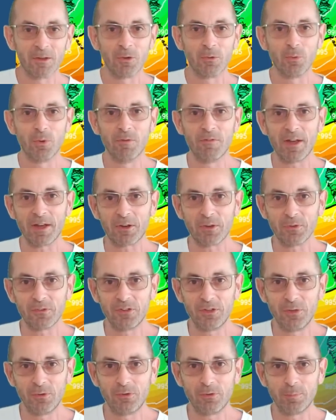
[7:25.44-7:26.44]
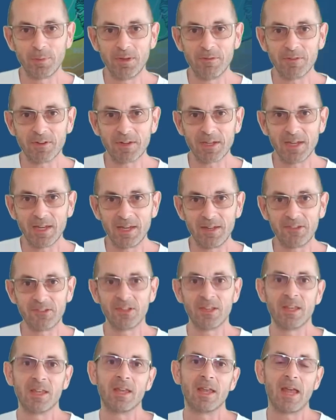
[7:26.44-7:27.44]
Will that continue to be the case
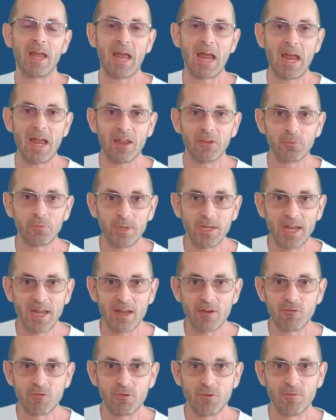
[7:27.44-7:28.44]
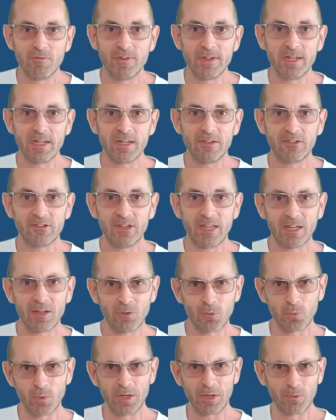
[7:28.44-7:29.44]
as we head through the
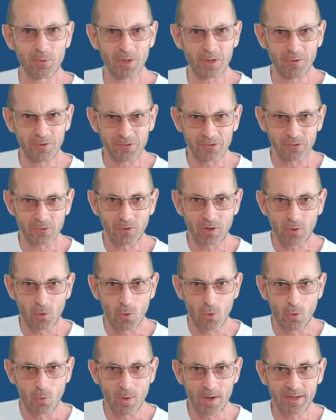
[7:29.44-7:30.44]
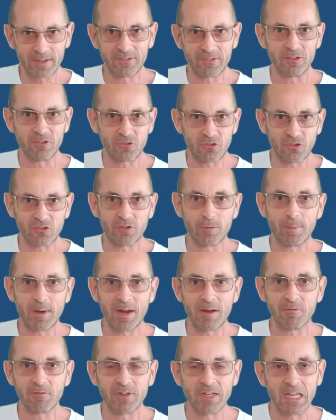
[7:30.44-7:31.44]
second week? Well, as always, it's just
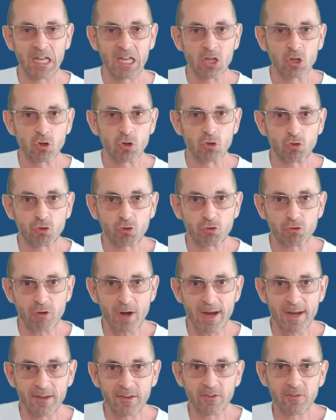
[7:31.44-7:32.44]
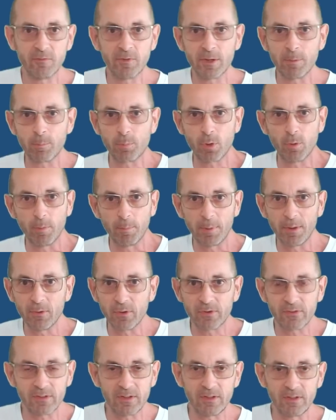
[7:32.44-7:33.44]
about the trends and the
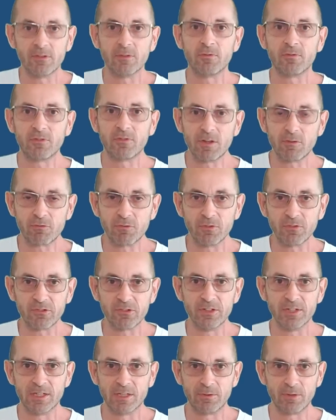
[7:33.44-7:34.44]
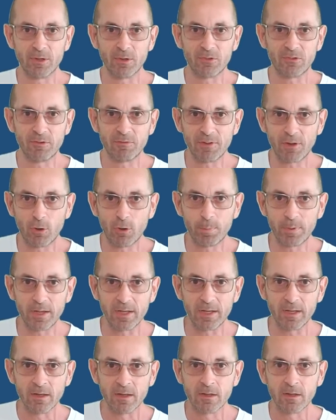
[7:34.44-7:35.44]
probabilities of different scenarios
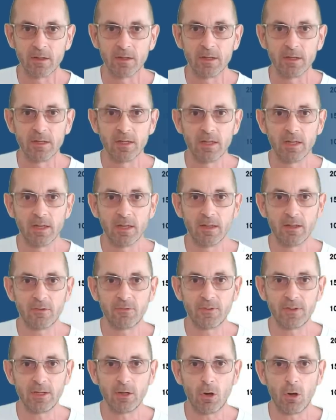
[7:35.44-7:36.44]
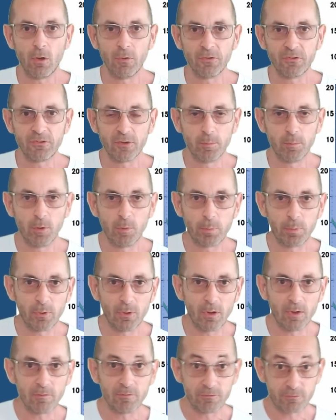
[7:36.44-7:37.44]
developing. Here's the ensemble
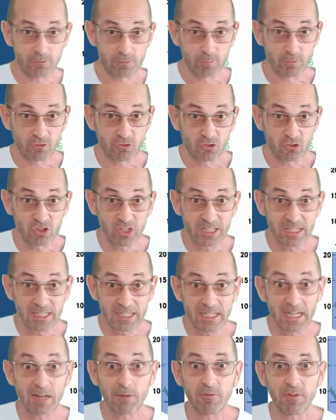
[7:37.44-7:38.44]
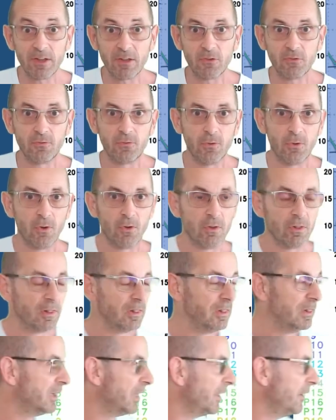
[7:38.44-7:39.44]
plot from the GEFS for
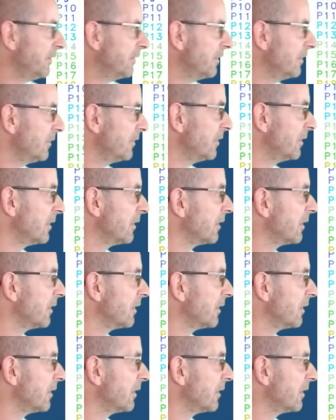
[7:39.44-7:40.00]
London.